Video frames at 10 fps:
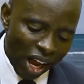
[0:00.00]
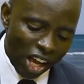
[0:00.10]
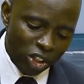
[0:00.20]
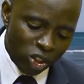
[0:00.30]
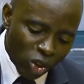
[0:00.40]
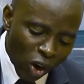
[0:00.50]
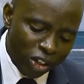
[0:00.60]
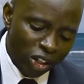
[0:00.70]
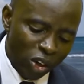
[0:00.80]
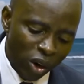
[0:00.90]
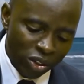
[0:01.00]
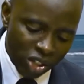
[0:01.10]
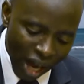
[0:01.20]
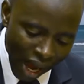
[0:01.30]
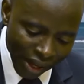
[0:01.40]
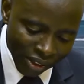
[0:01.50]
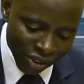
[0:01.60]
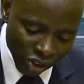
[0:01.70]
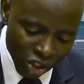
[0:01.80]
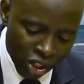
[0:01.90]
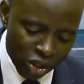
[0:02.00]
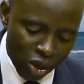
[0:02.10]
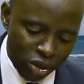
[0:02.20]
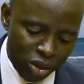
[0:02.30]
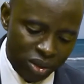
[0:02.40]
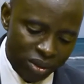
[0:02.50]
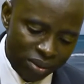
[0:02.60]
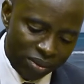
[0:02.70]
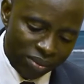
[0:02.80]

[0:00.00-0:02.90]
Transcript: and saw the young child, Jesus,